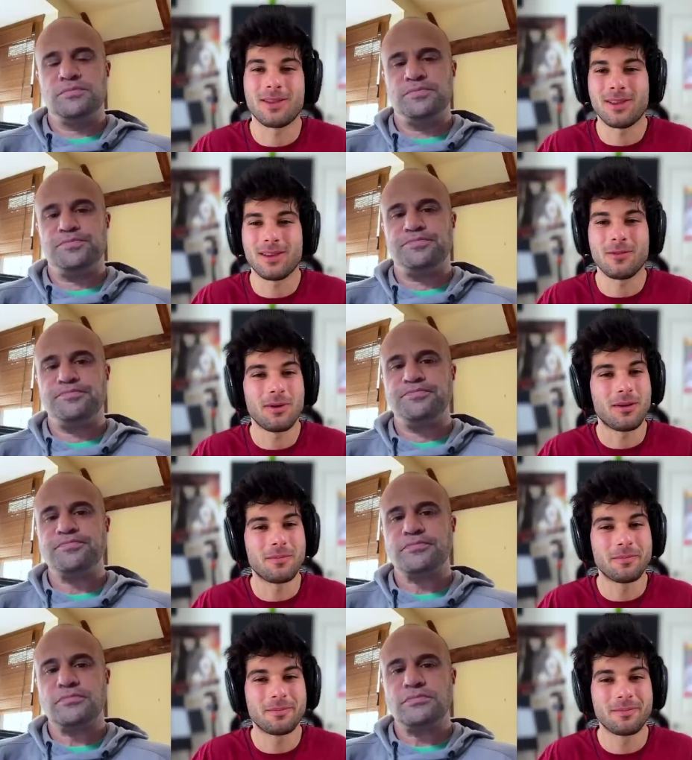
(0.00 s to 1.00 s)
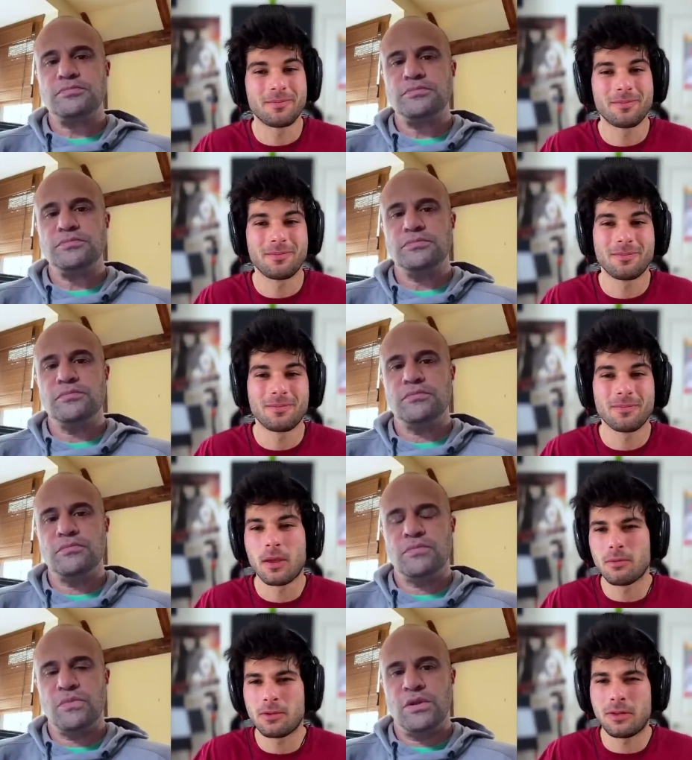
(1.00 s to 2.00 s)
Speaker 1: think well
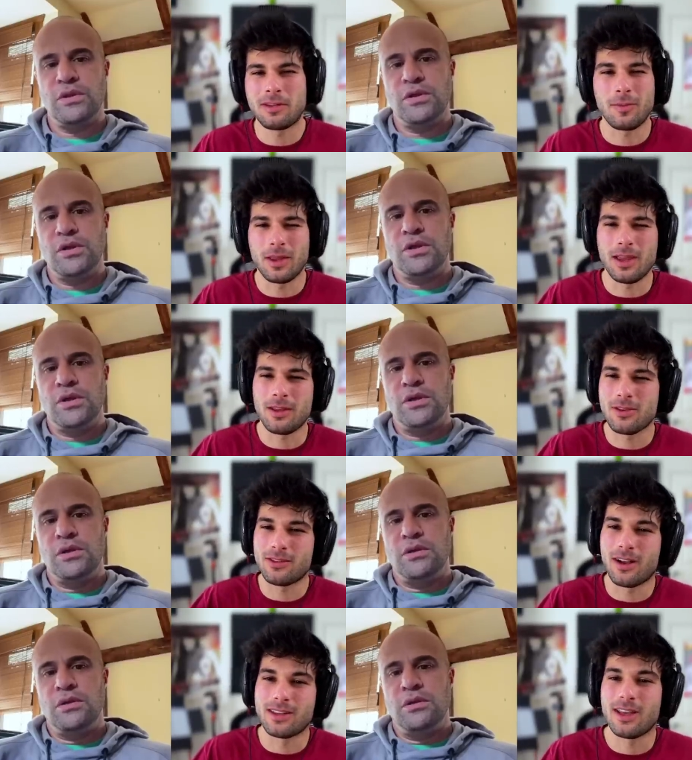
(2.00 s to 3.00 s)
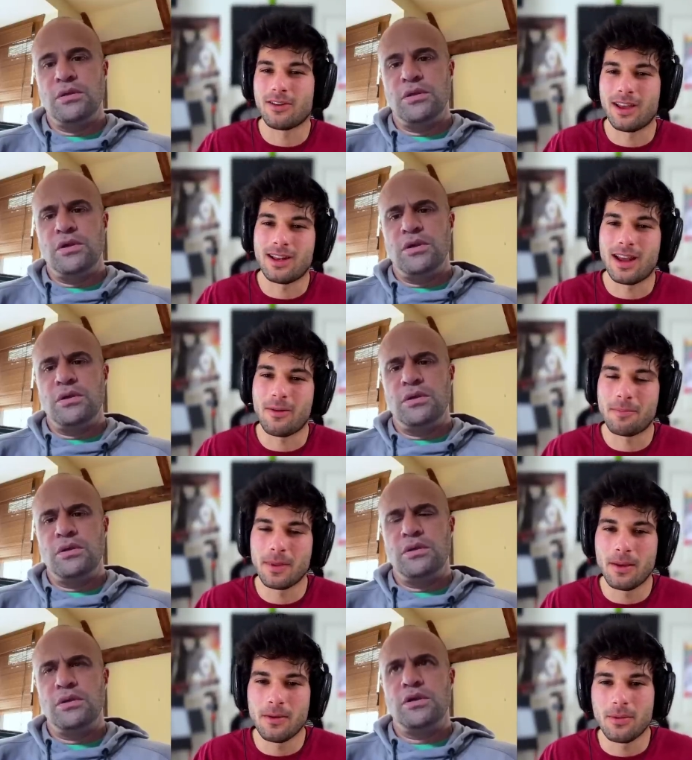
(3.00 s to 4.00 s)
it's the same thing just on the
Speaker 2: internet now,
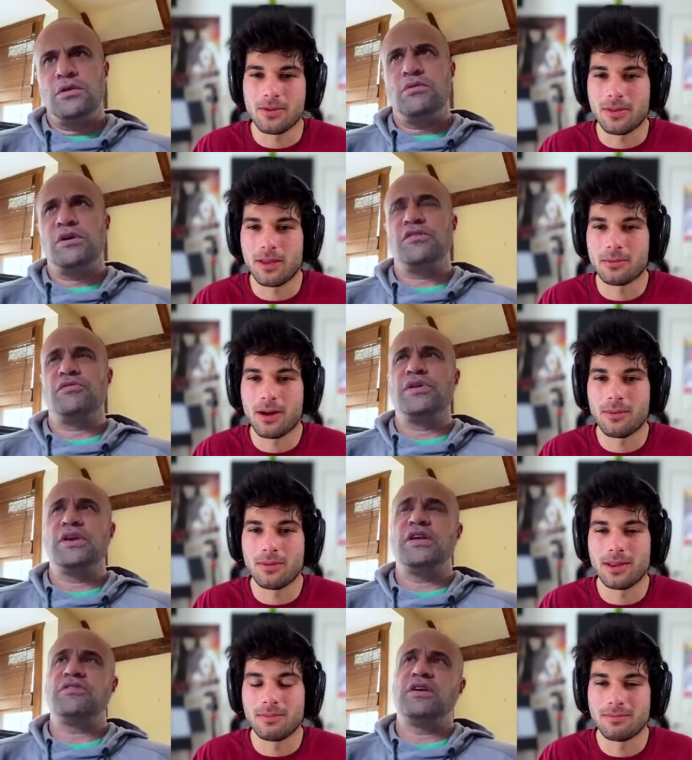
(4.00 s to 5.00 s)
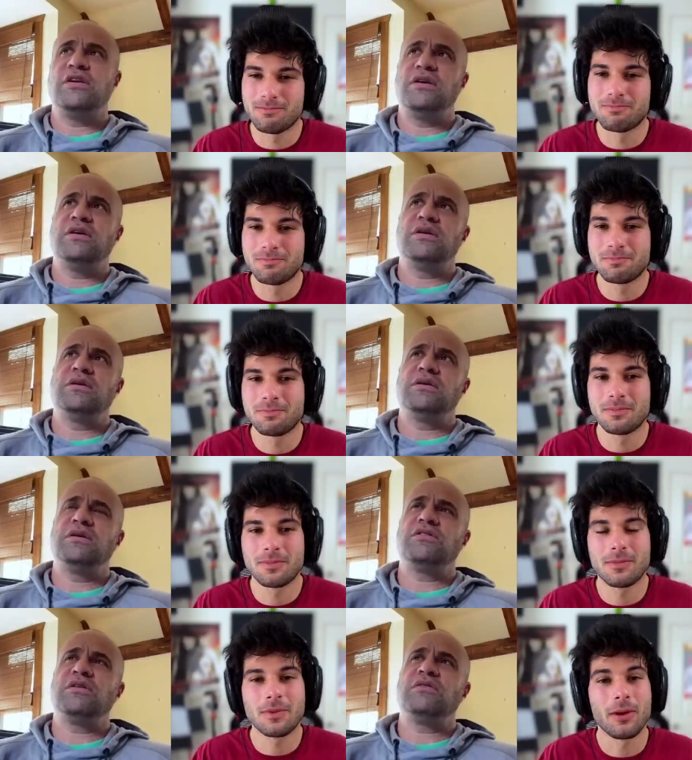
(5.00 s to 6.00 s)
which I think is well, probably. It's really,
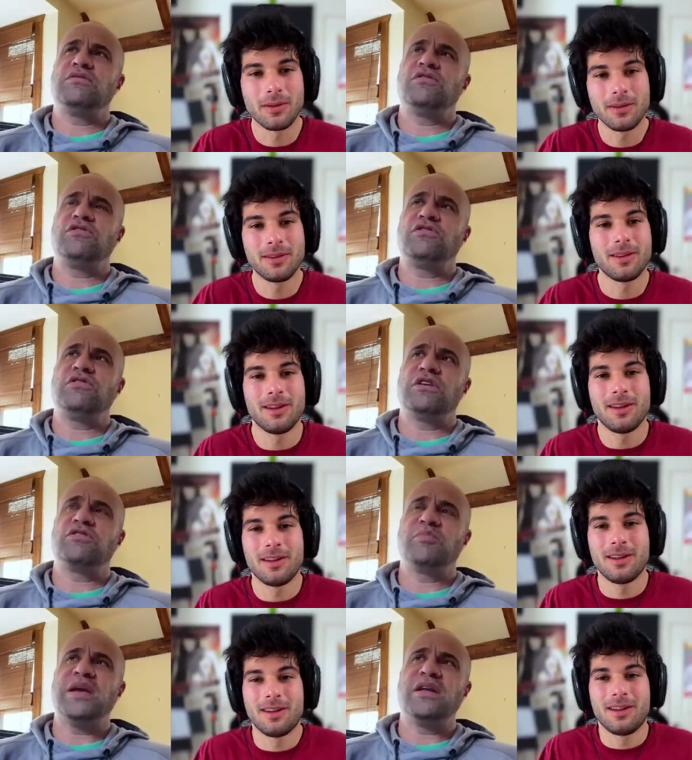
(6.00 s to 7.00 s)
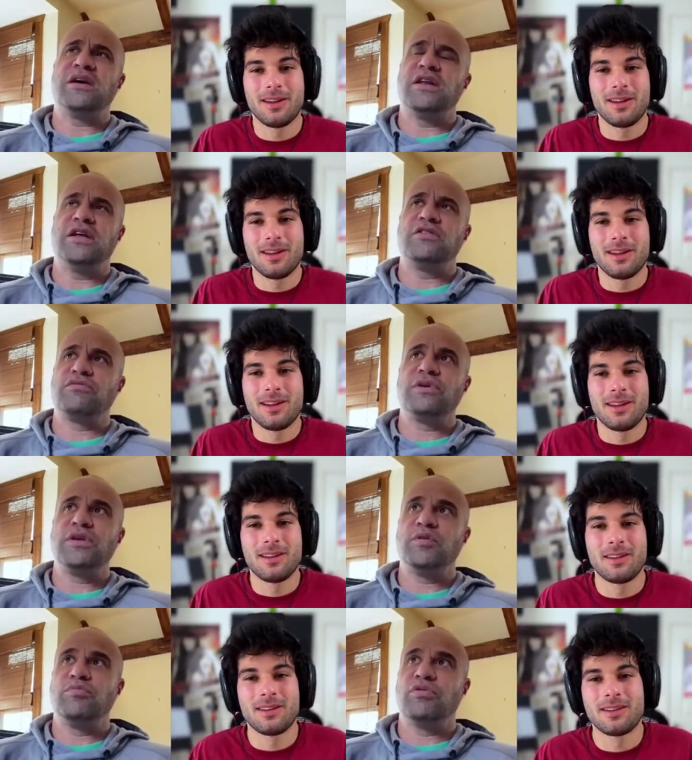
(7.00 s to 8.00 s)
it, Go ahead. To just expand on it, it's
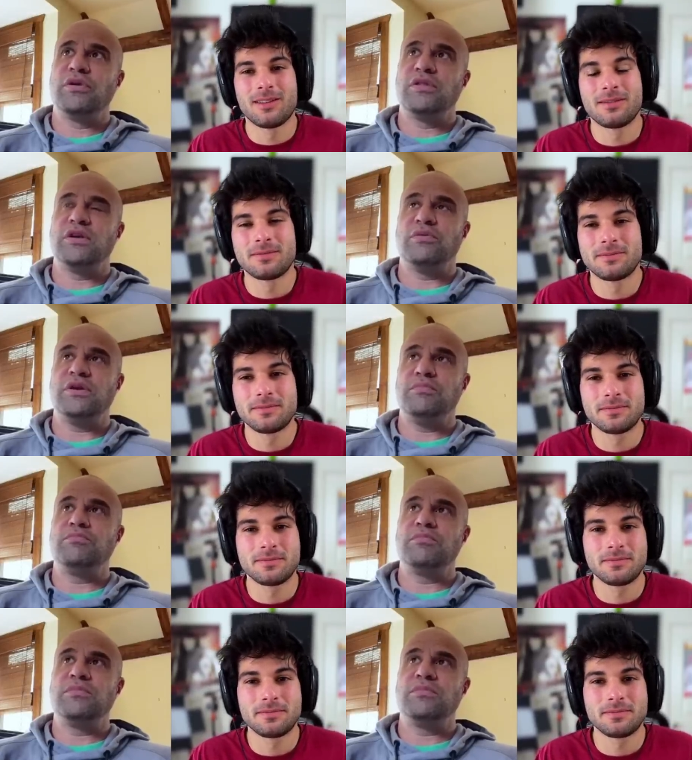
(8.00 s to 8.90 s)
really important that we